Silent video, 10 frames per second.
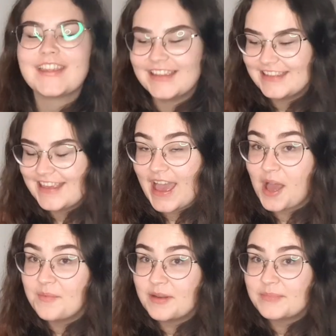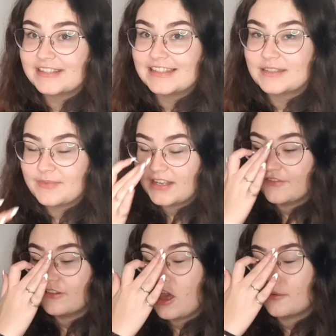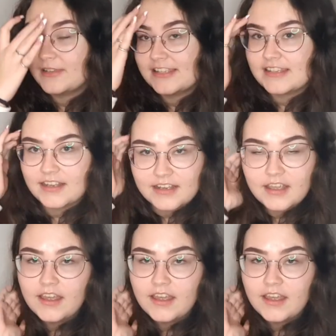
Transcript: Yeah, I'm going to participate in Vlogmas, and